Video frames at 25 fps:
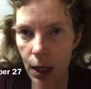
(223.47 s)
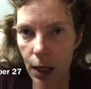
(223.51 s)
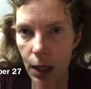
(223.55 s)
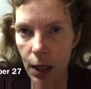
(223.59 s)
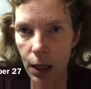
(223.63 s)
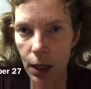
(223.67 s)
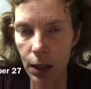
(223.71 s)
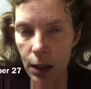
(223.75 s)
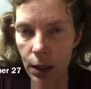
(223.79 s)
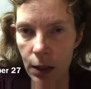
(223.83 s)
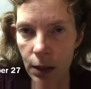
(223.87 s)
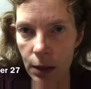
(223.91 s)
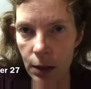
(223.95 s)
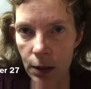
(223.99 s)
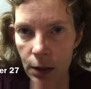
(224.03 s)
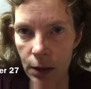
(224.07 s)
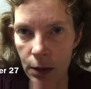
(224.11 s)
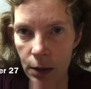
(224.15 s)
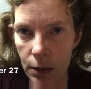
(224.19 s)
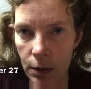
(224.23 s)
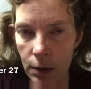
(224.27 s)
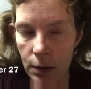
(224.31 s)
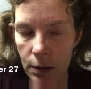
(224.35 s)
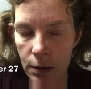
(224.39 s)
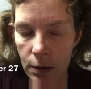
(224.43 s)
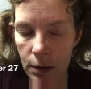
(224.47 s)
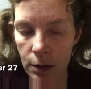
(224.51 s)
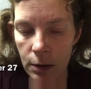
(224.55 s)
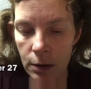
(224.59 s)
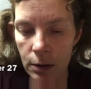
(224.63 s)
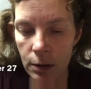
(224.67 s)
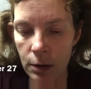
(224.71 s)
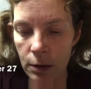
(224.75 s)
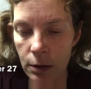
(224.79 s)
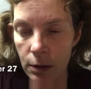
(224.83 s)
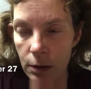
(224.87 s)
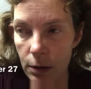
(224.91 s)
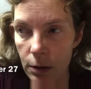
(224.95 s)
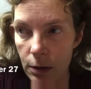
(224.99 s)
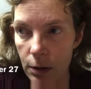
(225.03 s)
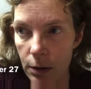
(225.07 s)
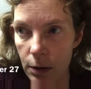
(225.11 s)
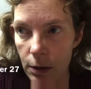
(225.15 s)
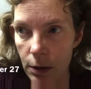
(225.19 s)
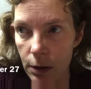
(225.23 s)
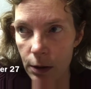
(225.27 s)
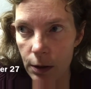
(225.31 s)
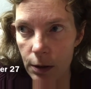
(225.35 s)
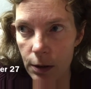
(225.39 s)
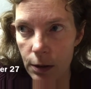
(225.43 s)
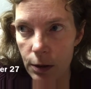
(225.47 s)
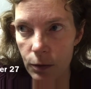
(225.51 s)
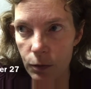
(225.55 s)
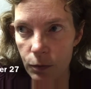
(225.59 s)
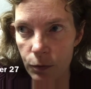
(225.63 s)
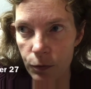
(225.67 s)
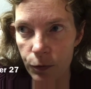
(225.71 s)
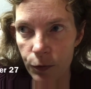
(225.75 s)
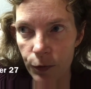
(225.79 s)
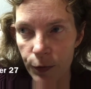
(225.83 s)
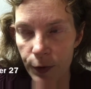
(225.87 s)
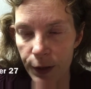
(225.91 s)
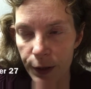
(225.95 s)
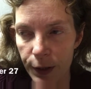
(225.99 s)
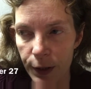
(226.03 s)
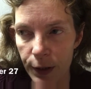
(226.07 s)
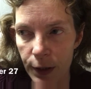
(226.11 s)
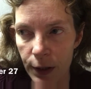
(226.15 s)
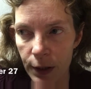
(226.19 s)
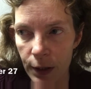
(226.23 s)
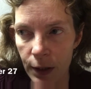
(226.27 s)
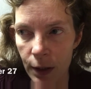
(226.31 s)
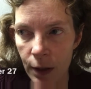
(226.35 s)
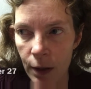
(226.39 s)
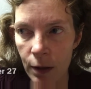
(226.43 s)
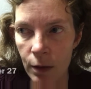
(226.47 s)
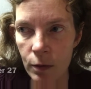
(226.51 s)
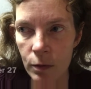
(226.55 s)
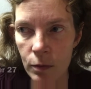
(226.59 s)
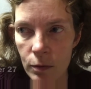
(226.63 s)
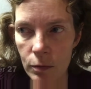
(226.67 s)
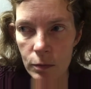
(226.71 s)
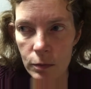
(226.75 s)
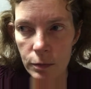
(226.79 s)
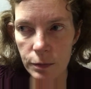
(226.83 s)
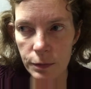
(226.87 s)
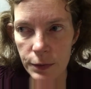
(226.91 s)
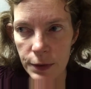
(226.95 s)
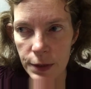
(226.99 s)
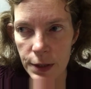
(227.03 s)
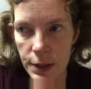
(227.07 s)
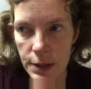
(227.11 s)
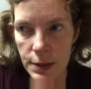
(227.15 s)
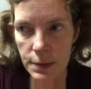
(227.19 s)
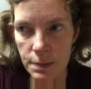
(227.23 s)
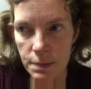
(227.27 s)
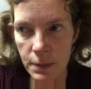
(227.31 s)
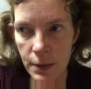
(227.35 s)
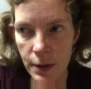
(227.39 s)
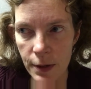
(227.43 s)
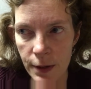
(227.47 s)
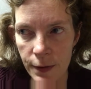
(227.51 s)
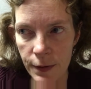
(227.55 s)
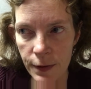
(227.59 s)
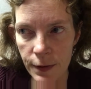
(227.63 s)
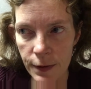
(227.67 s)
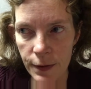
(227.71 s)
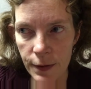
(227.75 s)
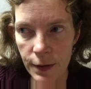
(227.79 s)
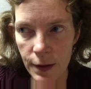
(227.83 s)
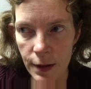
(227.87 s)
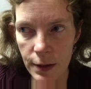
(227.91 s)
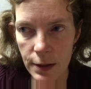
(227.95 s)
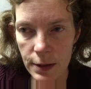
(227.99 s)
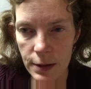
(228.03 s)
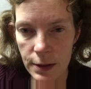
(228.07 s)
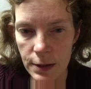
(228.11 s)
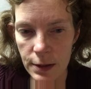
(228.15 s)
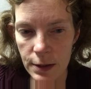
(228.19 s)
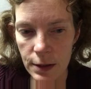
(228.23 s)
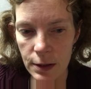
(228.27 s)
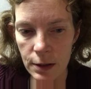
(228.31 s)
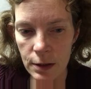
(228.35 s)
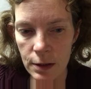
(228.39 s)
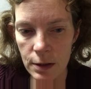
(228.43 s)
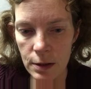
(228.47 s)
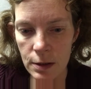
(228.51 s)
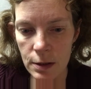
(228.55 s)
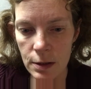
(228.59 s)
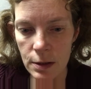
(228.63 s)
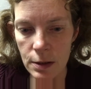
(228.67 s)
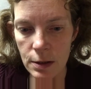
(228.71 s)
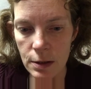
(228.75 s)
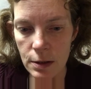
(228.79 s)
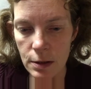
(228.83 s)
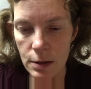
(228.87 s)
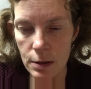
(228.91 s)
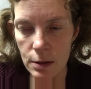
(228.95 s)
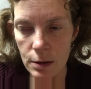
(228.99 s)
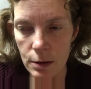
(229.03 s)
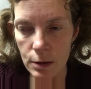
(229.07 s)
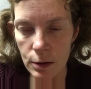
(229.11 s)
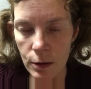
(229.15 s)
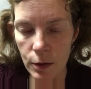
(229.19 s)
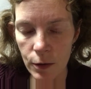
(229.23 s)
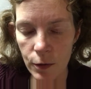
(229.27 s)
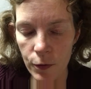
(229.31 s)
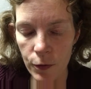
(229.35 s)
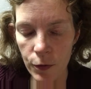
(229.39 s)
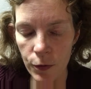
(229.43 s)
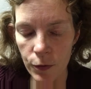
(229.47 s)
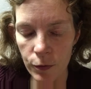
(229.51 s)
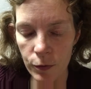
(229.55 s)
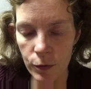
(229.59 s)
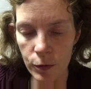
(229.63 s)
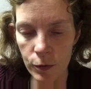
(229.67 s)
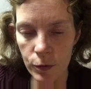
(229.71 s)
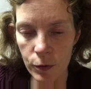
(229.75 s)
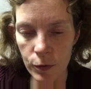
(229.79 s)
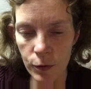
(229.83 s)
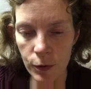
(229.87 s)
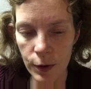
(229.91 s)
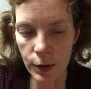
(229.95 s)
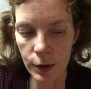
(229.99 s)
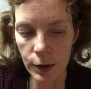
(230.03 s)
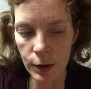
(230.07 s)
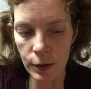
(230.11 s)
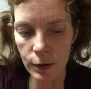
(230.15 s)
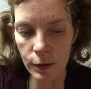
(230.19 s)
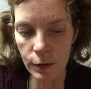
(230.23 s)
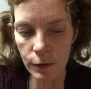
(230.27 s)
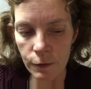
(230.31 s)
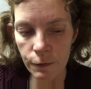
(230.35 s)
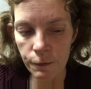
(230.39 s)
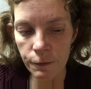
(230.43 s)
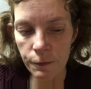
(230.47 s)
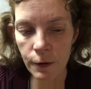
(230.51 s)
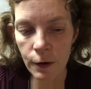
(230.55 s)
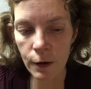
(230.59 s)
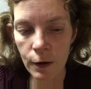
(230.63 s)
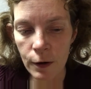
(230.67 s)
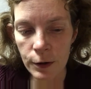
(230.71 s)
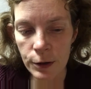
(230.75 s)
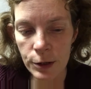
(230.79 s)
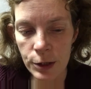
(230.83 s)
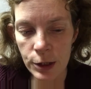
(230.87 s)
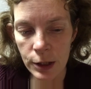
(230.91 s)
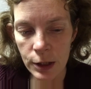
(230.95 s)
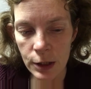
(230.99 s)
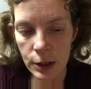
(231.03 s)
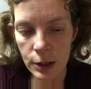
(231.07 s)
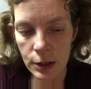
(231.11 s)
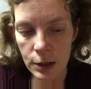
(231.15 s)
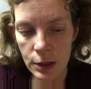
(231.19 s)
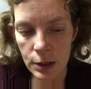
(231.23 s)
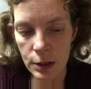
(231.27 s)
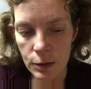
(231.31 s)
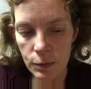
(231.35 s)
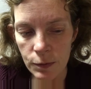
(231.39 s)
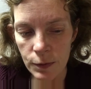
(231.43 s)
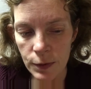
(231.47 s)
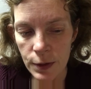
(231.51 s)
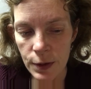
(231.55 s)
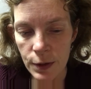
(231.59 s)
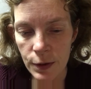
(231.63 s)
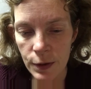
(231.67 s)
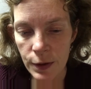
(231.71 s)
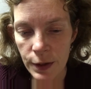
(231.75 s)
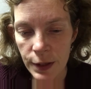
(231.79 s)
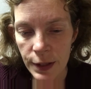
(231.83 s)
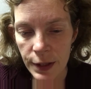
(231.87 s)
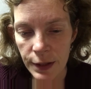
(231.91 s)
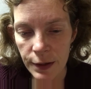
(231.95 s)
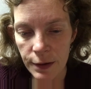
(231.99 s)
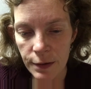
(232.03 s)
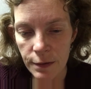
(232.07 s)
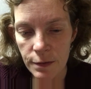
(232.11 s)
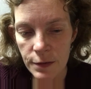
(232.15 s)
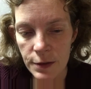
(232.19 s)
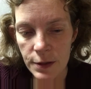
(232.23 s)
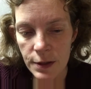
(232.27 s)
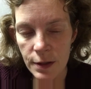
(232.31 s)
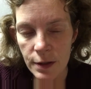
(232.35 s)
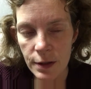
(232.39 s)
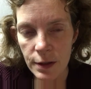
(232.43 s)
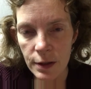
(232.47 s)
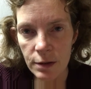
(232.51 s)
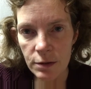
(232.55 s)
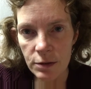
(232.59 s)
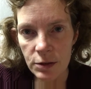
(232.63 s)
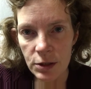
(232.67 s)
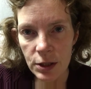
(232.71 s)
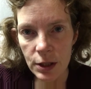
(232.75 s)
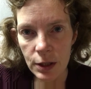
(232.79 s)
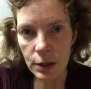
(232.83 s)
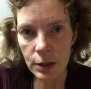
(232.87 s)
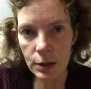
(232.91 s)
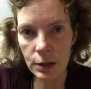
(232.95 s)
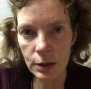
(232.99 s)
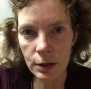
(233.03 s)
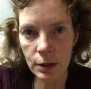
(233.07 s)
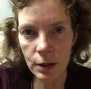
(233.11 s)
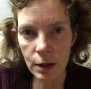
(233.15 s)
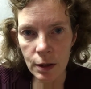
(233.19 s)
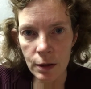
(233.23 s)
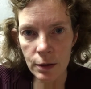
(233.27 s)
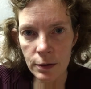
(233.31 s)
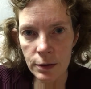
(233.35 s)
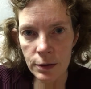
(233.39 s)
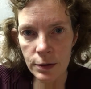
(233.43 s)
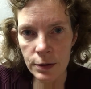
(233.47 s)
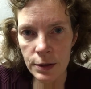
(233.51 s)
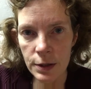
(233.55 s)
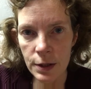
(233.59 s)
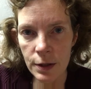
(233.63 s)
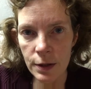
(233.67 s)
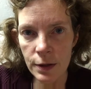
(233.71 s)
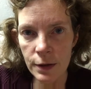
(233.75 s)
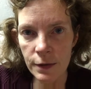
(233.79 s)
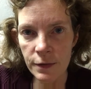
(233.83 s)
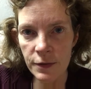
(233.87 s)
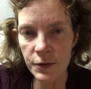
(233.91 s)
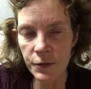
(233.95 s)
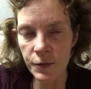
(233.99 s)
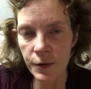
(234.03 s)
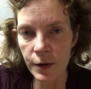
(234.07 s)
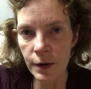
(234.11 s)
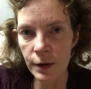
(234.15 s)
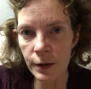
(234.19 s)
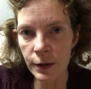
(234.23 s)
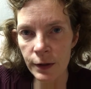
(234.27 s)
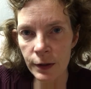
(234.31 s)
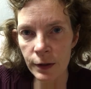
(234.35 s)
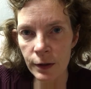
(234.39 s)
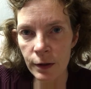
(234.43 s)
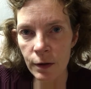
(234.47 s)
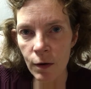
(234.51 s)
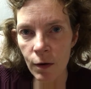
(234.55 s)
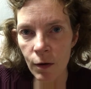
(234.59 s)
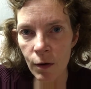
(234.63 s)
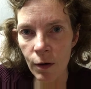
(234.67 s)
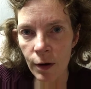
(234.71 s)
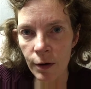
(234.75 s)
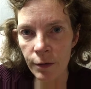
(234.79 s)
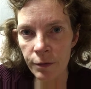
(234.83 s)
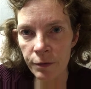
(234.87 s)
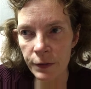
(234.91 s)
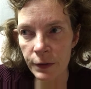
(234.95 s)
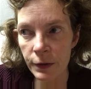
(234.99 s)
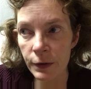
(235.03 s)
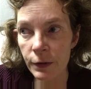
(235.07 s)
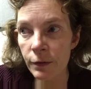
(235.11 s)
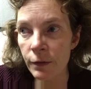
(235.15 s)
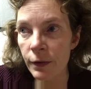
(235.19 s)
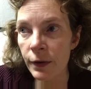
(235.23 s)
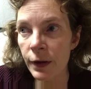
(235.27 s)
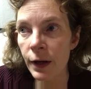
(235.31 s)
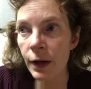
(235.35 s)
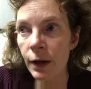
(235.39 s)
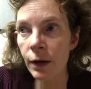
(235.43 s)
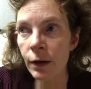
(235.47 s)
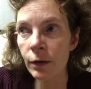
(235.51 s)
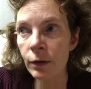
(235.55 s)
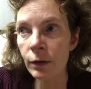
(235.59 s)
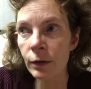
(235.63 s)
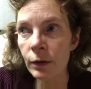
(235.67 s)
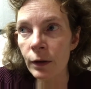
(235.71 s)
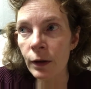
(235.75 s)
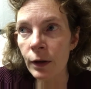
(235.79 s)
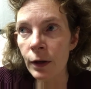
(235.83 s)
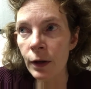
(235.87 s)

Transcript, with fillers: and it's raining out. This month has seen us go through the fall changes with the leaves changing colors, the leaves falling off the ground.